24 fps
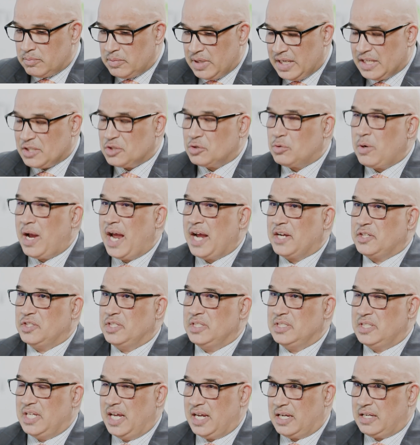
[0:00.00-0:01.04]

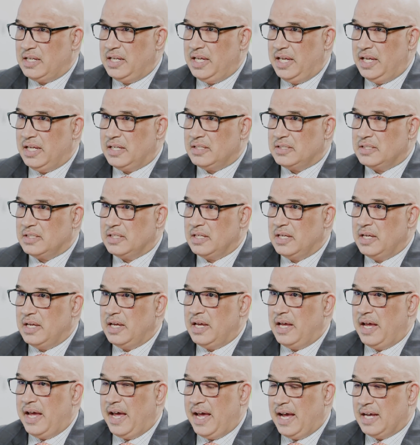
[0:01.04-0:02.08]
extraction techniques,
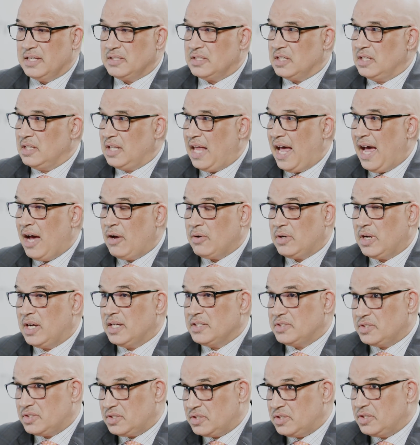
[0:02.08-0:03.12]
has allowed
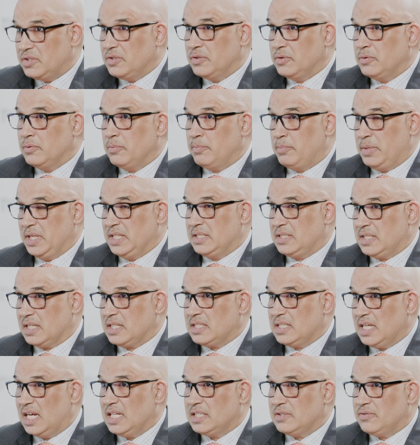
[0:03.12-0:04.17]
us to be
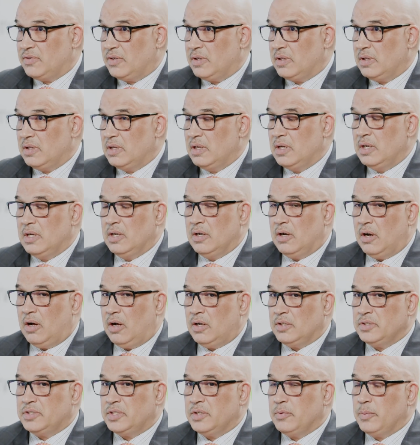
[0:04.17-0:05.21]
successful.
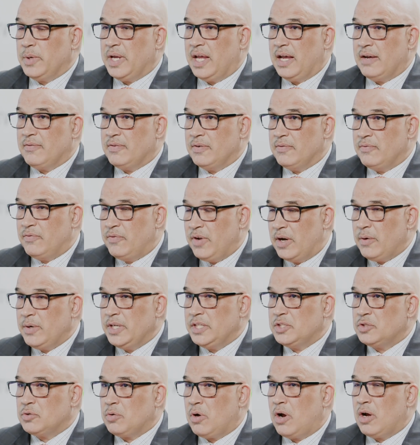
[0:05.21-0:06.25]
Also, we have a very
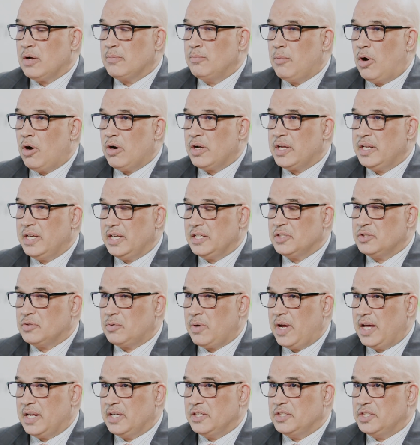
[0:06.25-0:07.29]
strong marketing
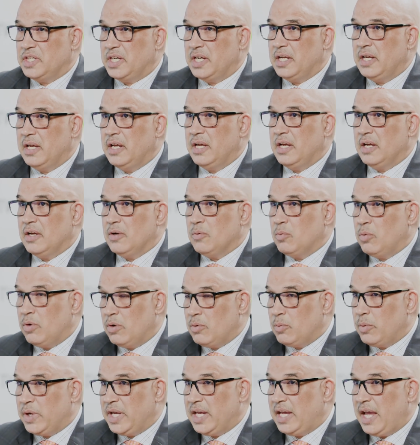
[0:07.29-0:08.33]
strategy
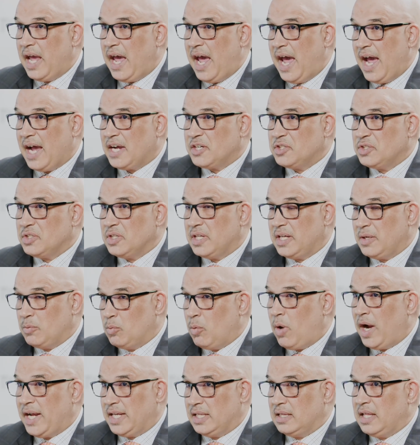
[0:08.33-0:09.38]
where we actually
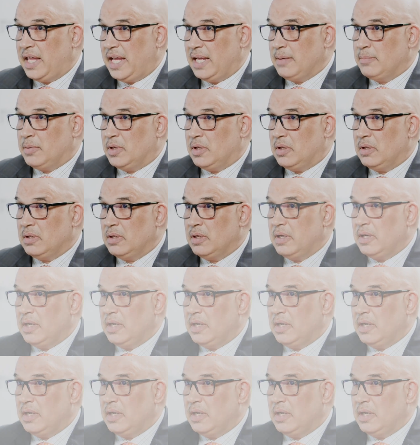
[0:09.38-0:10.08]
white label.